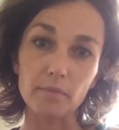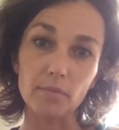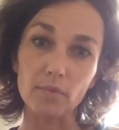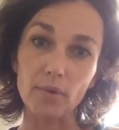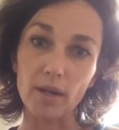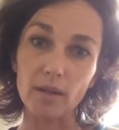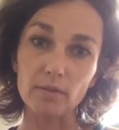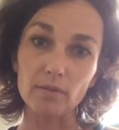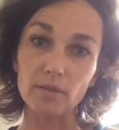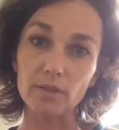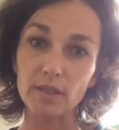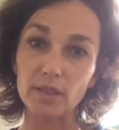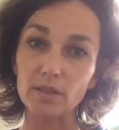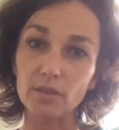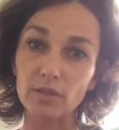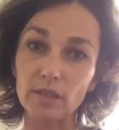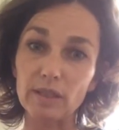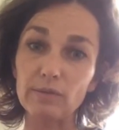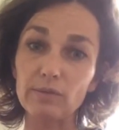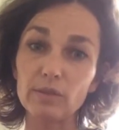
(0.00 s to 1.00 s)
around
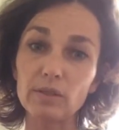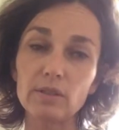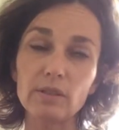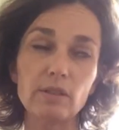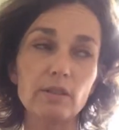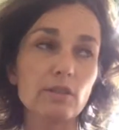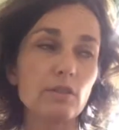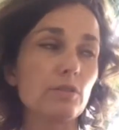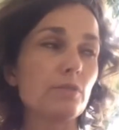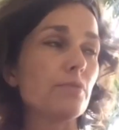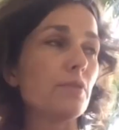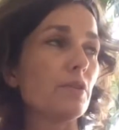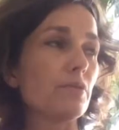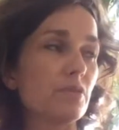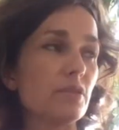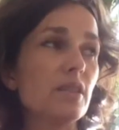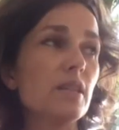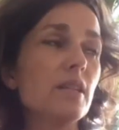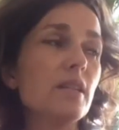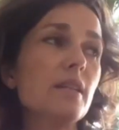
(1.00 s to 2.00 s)

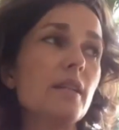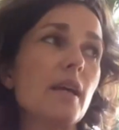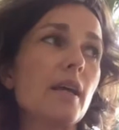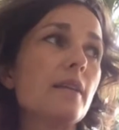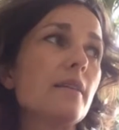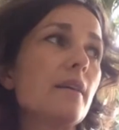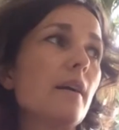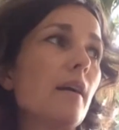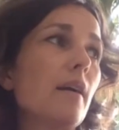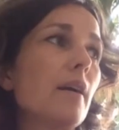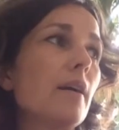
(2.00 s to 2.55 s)
6:15, and